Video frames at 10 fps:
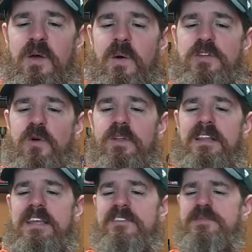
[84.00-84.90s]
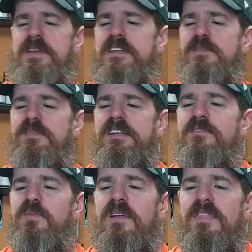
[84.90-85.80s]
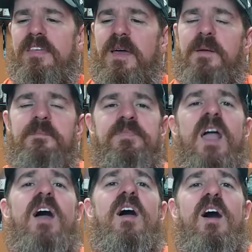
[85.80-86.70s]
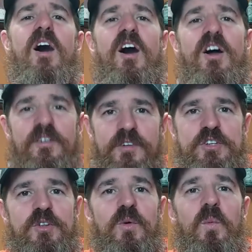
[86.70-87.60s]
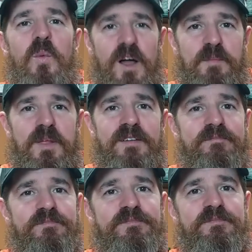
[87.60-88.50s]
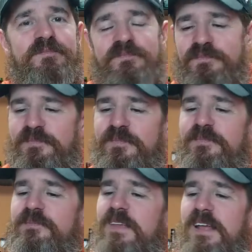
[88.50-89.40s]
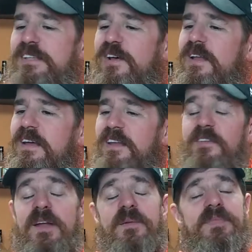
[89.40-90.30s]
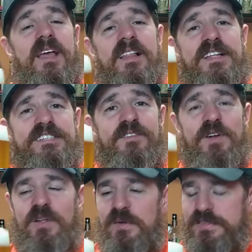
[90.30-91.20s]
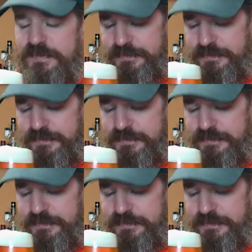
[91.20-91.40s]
Which only leaves me to believe one thing. Artificial watermelon. That's all I can think of. Anyway, let's give her a nose.